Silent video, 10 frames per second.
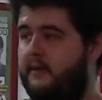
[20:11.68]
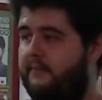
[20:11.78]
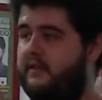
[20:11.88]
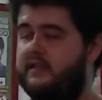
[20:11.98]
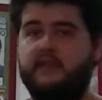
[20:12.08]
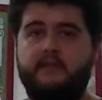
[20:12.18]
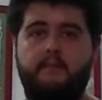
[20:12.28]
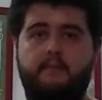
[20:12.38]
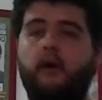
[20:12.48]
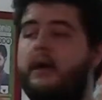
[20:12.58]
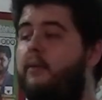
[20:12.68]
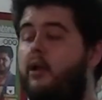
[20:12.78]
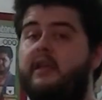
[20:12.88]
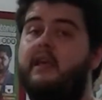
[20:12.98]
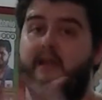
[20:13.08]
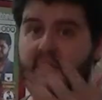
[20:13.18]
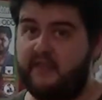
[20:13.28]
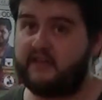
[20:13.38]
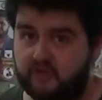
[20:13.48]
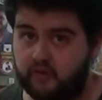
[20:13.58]
This is very bulky, and
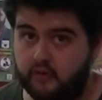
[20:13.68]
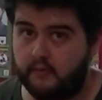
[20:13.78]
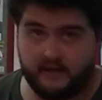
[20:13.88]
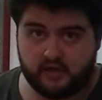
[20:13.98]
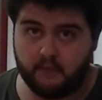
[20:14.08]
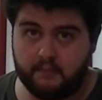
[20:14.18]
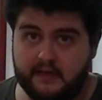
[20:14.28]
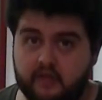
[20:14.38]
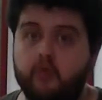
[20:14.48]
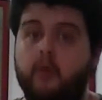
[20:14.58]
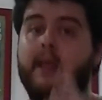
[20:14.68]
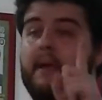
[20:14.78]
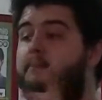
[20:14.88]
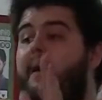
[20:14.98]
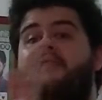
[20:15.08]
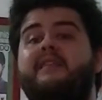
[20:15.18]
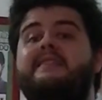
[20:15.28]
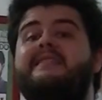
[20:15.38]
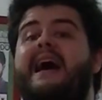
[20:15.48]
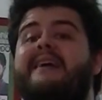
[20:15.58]
that's true, that's completely true. But
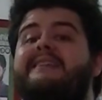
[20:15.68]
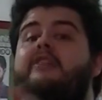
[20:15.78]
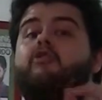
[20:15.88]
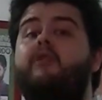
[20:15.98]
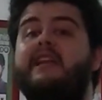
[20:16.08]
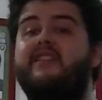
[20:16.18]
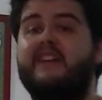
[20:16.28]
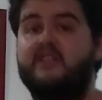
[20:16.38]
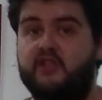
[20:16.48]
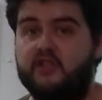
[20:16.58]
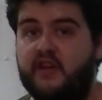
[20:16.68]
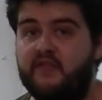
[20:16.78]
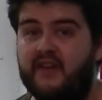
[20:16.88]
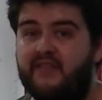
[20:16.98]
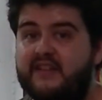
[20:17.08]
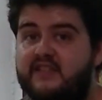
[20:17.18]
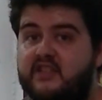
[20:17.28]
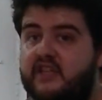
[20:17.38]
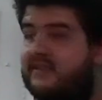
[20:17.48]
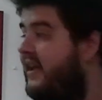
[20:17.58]
this has a great advantage, and the
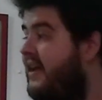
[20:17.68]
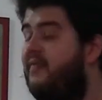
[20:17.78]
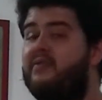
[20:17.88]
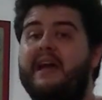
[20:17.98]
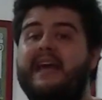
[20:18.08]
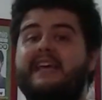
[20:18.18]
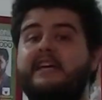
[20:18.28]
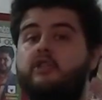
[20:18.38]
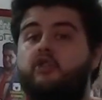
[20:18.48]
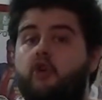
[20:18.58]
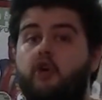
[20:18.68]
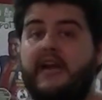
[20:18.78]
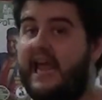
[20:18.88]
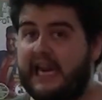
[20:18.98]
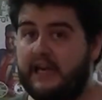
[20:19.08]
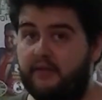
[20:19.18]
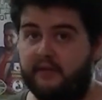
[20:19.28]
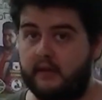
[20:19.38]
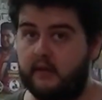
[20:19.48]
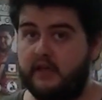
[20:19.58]
advantage is that I can turn
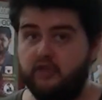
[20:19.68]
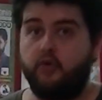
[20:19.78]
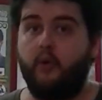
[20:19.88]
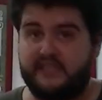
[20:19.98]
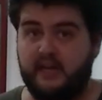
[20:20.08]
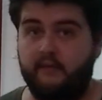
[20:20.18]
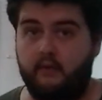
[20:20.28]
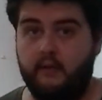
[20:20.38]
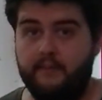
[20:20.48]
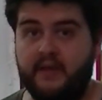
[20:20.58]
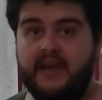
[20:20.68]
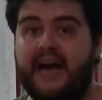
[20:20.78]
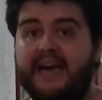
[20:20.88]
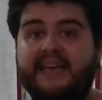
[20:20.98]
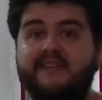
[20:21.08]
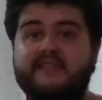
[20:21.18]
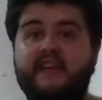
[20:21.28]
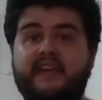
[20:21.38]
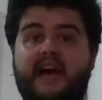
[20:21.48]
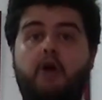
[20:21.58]
anything into a table. I can
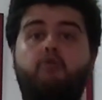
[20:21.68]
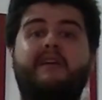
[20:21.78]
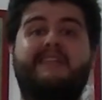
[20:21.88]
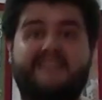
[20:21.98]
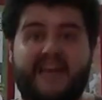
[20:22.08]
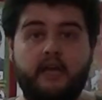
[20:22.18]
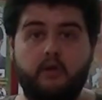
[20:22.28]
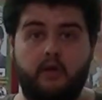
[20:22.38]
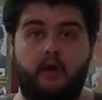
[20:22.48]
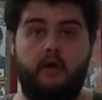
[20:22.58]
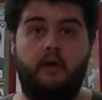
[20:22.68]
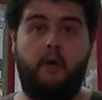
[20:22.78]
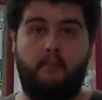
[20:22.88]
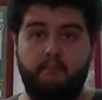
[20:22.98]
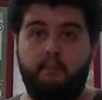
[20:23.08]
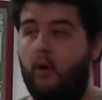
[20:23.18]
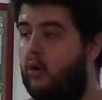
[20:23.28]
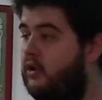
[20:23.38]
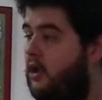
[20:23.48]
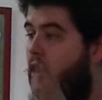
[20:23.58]
take a rectangular
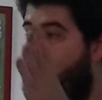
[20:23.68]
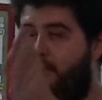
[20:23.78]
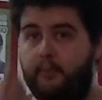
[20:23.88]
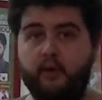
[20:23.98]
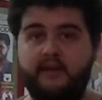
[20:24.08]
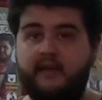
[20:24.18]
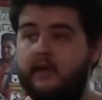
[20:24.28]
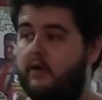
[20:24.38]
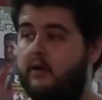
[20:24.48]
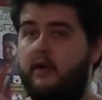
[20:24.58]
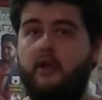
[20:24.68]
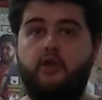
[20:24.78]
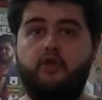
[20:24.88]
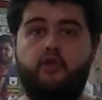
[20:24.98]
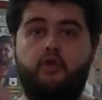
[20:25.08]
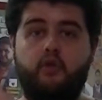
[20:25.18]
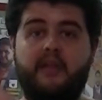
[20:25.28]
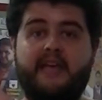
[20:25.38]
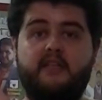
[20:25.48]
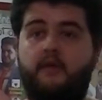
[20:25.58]
board, put it here, 2
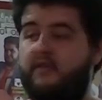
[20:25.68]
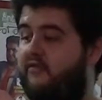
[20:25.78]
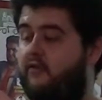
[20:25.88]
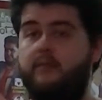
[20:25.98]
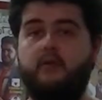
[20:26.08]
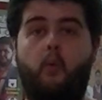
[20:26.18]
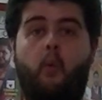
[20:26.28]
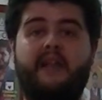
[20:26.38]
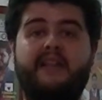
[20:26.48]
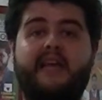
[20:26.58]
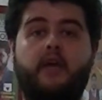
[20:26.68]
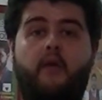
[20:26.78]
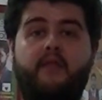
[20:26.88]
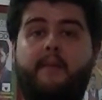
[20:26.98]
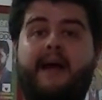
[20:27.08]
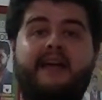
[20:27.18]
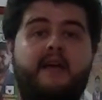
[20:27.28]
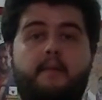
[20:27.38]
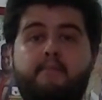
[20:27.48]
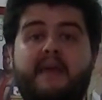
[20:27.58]
legs on the front, 1 leg on the
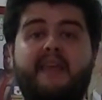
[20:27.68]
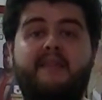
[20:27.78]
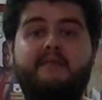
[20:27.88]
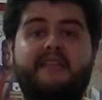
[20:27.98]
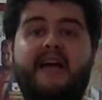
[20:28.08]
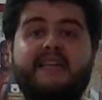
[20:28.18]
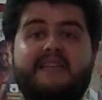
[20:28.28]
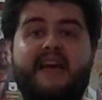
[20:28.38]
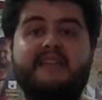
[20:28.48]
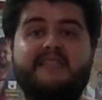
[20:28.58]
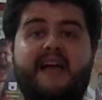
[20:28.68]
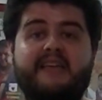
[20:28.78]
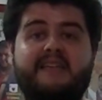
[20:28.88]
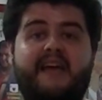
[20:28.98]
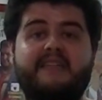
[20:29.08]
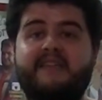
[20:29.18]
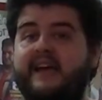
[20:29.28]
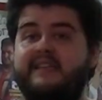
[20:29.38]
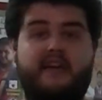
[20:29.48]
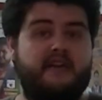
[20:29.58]
back, make them tight,
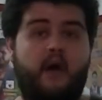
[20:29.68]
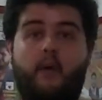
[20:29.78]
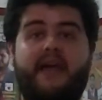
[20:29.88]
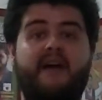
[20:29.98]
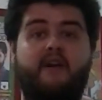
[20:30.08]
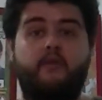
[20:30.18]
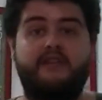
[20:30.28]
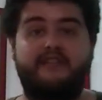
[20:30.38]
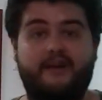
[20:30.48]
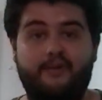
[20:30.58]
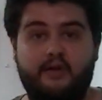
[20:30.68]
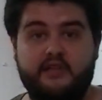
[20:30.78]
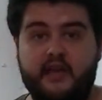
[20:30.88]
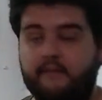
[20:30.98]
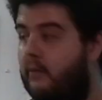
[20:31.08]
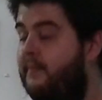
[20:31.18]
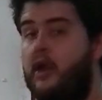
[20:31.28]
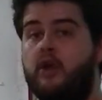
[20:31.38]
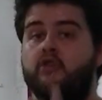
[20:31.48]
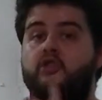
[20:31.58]
and now I have a rectangular table.
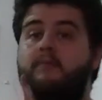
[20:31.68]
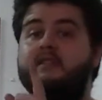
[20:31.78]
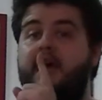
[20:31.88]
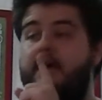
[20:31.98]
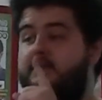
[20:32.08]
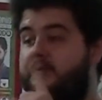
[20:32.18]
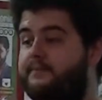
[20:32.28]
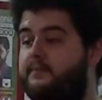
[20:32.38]
Sometimes